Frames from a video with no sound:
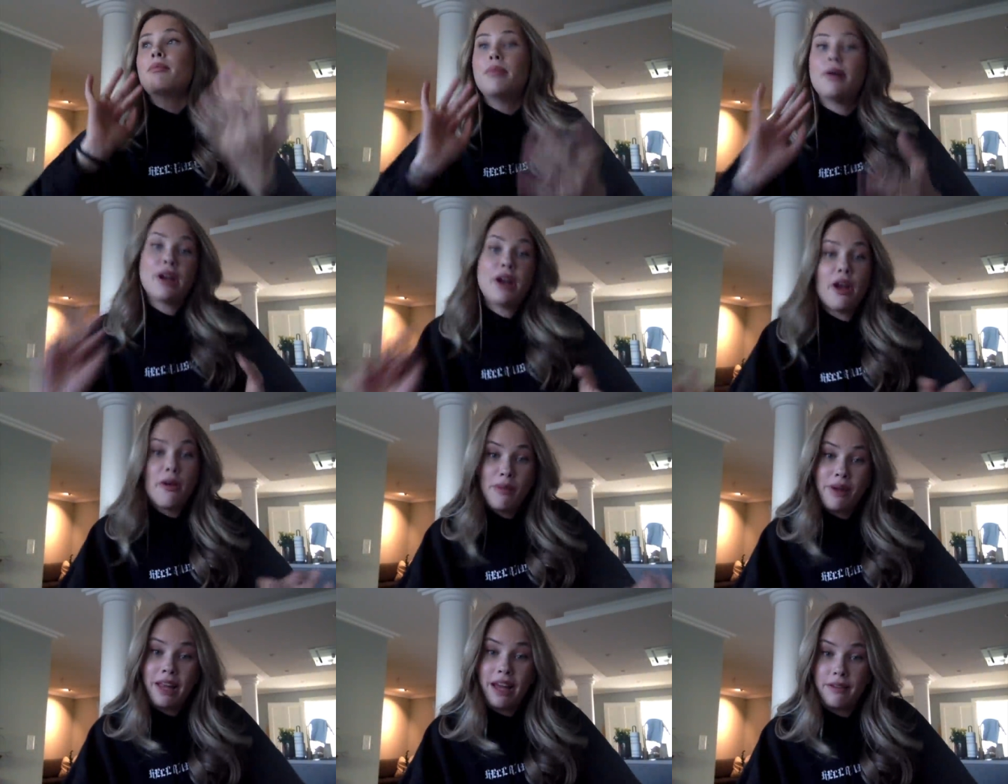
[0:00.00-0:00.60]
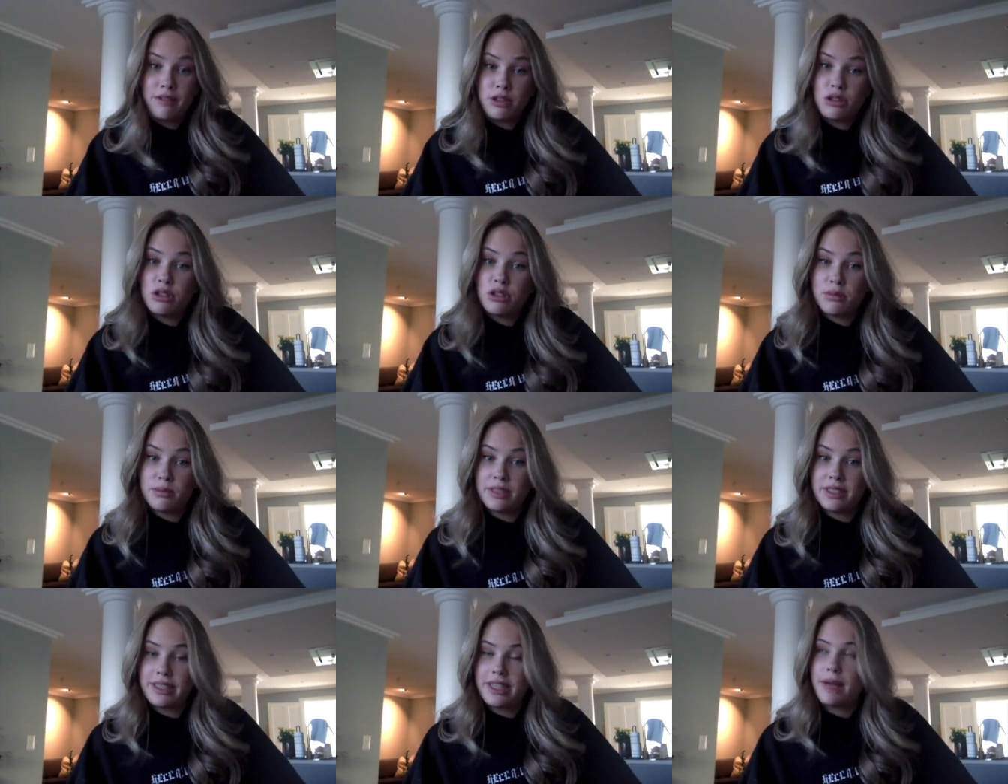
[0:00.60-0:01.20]
But I really have to do
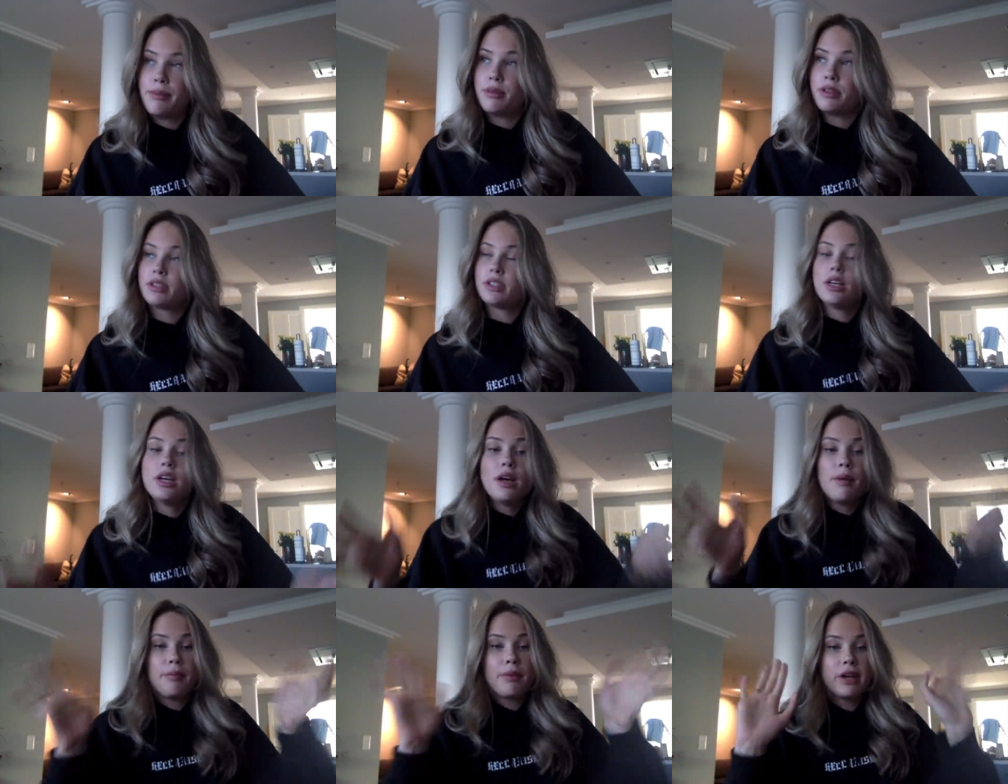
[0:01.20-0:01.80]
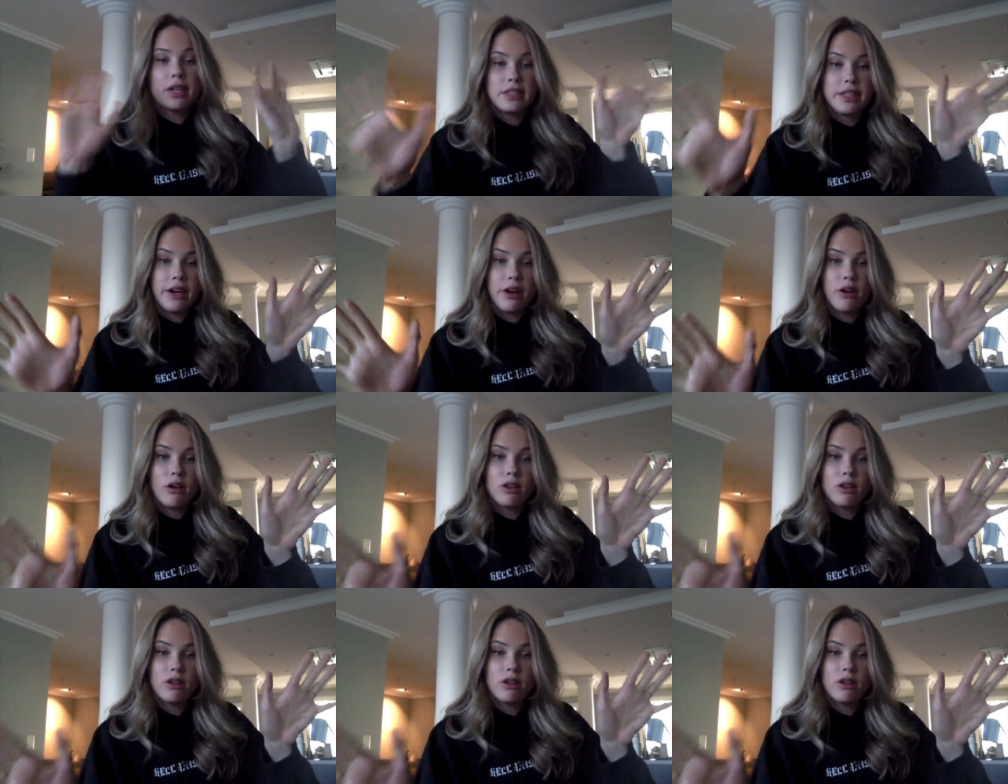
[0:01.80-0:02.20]
some disclaimers because I